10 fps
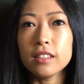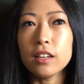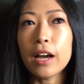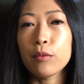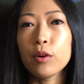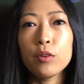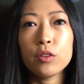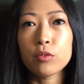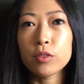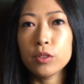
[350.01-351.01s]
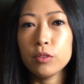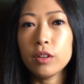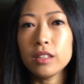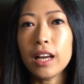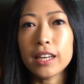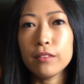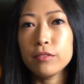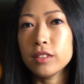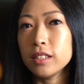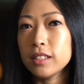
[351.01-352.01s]
I wrote through a lot
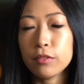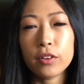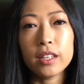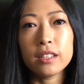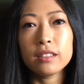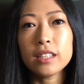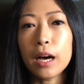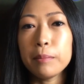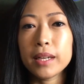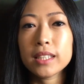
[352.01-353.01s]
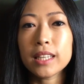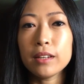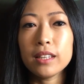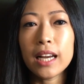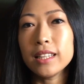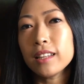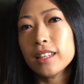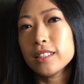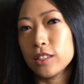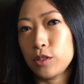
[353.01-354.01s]
of the different topics that had
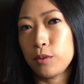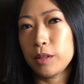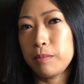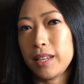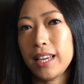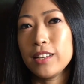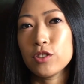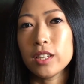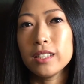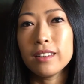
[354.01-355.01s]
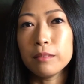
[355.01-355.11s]
nothing to do with being Asian.